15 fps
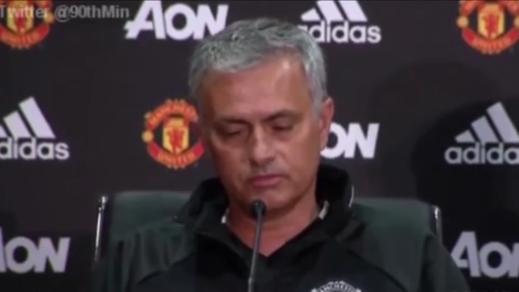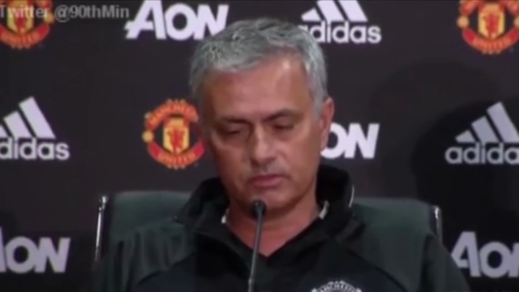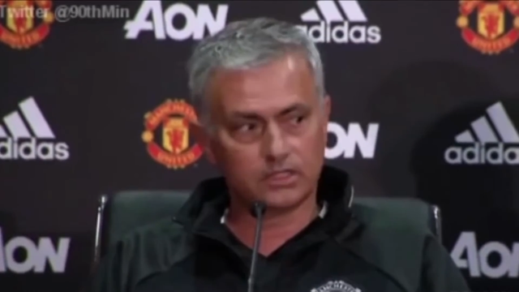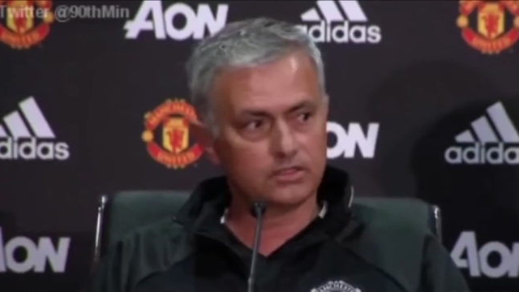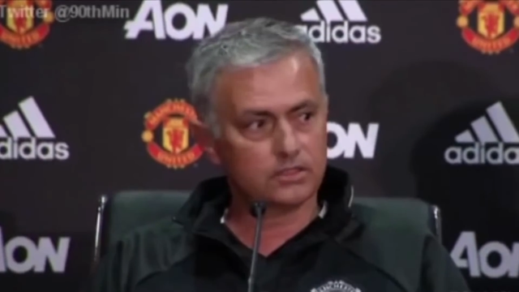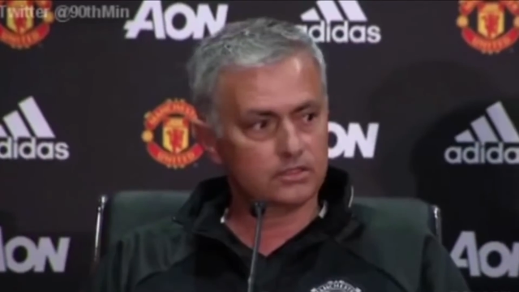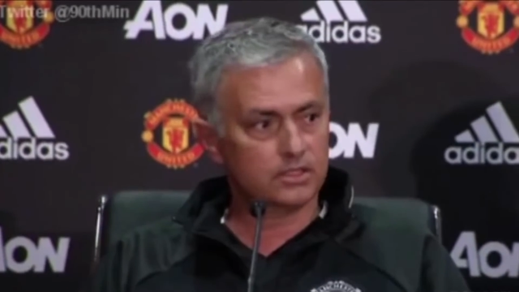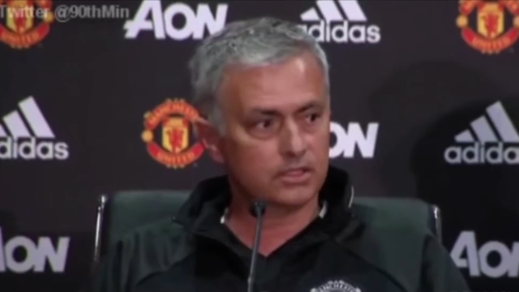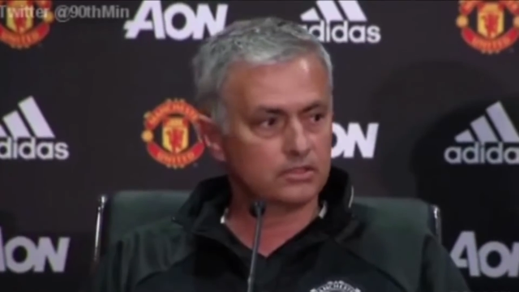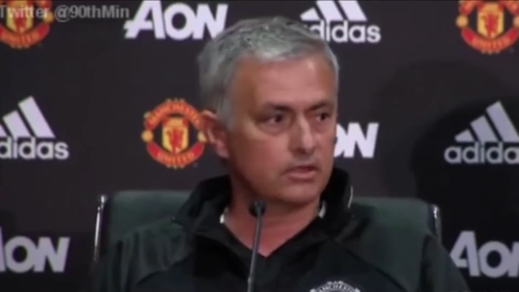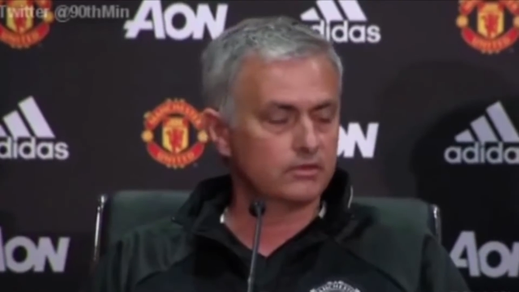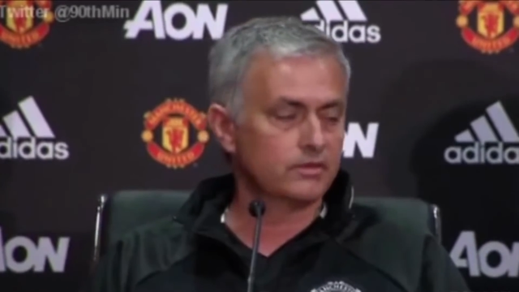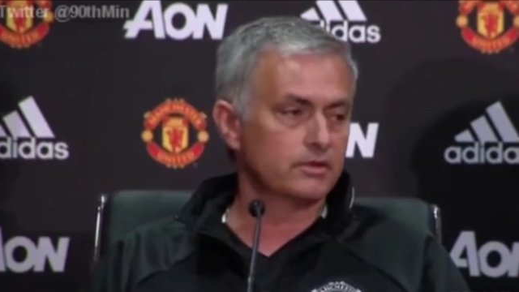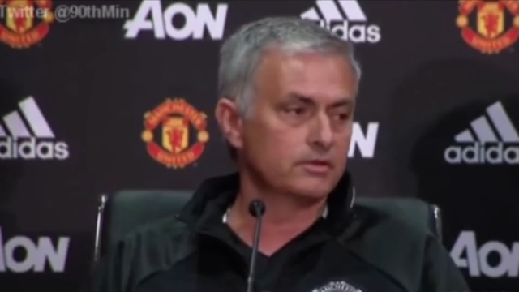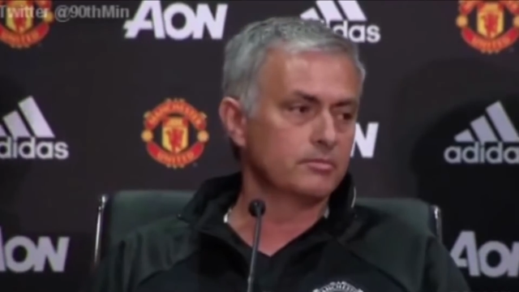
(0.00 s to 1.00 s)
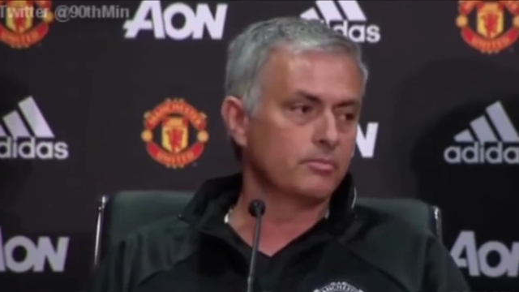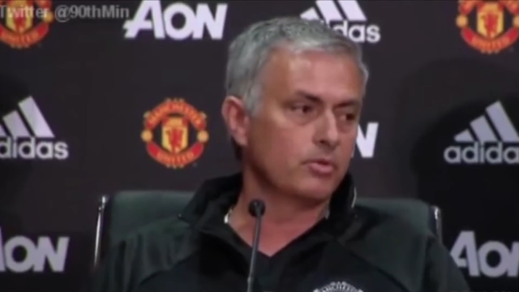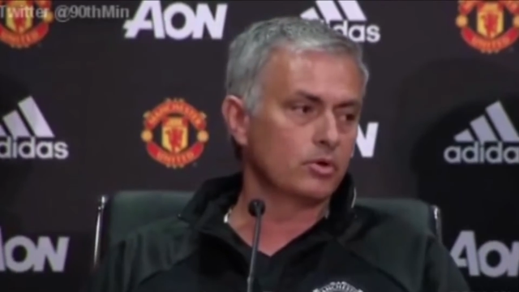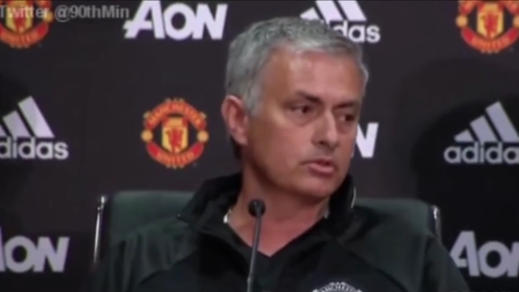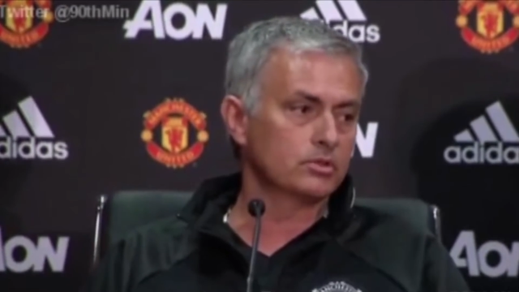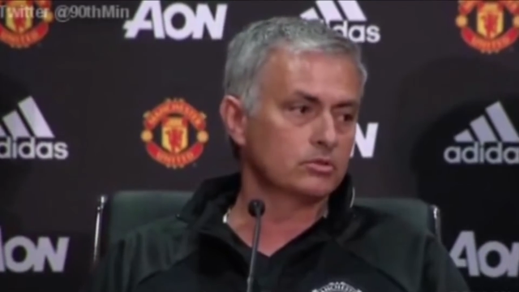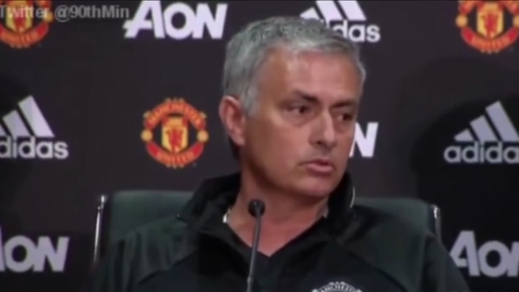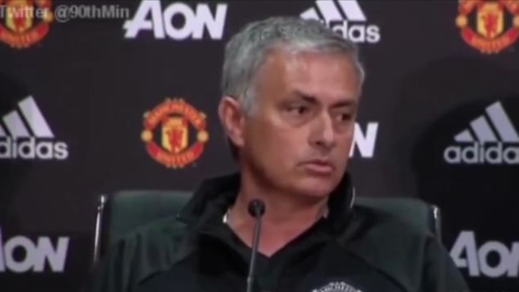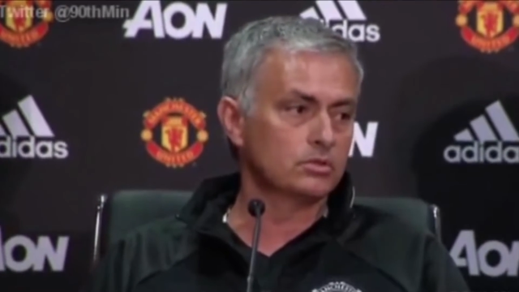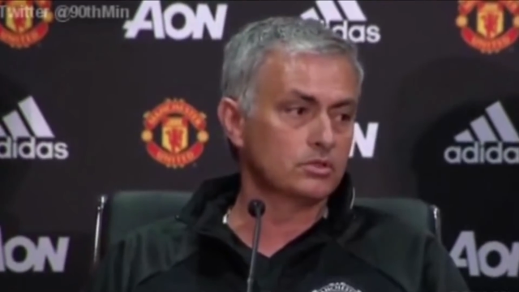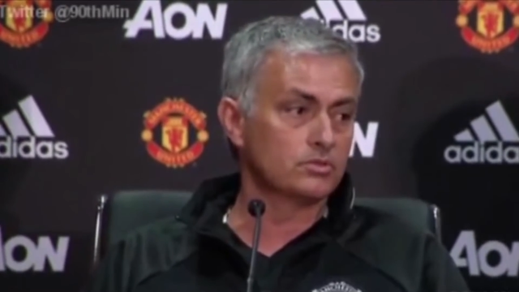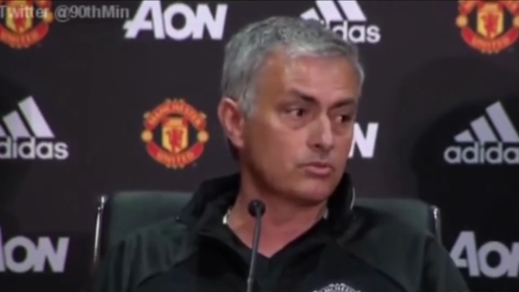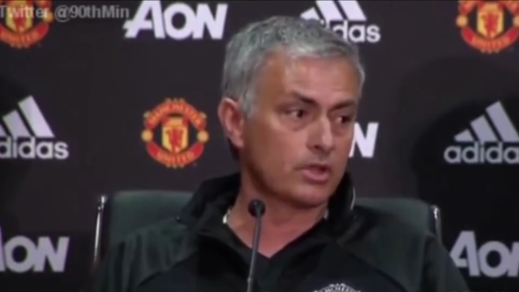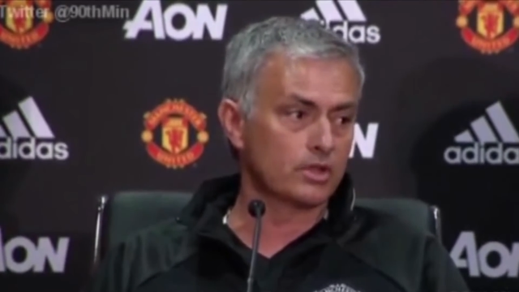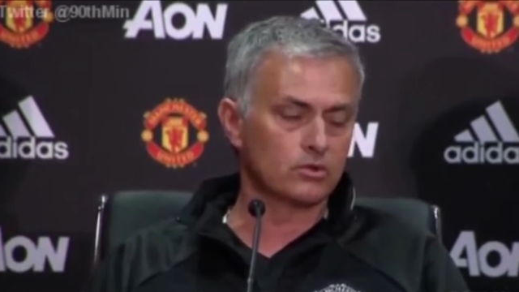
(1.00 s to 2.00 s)
that are very important on
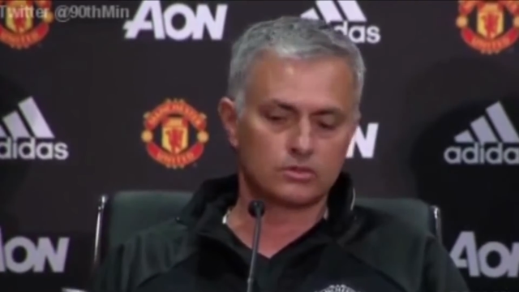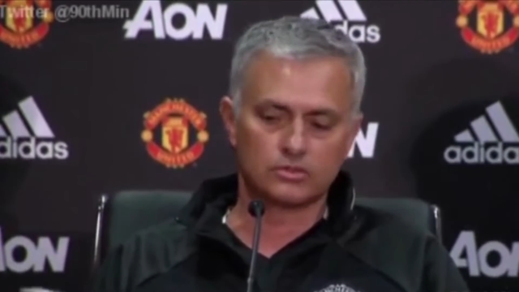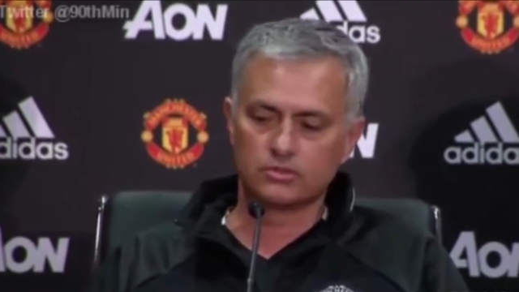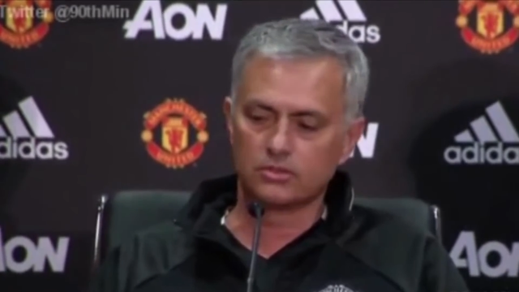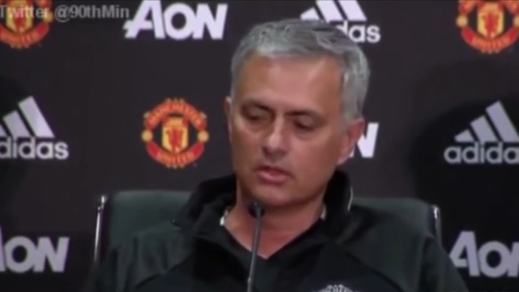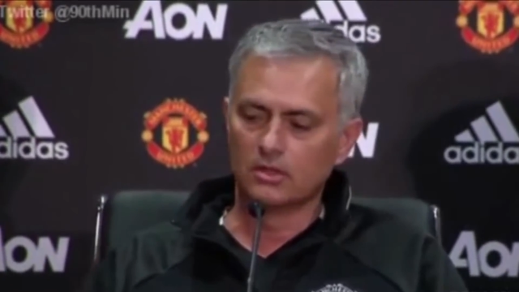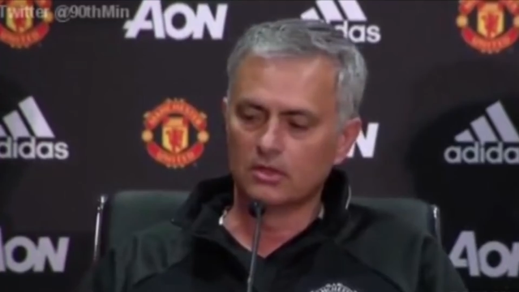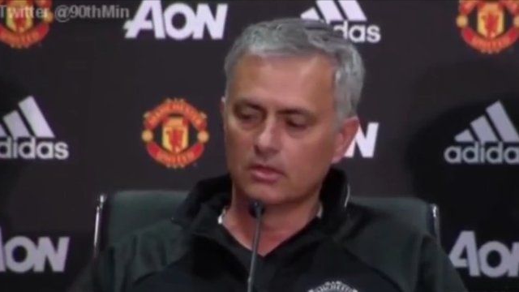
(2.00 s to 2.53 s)
these records.